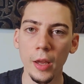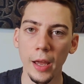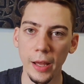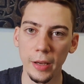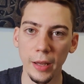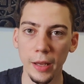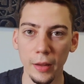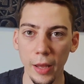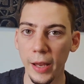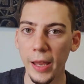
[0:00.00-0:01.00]
And
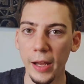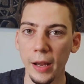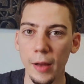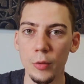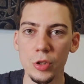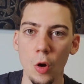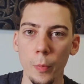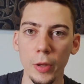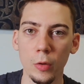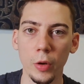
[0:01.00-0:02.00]
uh, again, I was
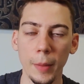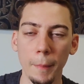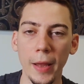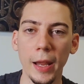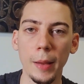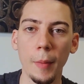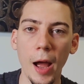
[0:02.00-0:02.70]
hoping to get my name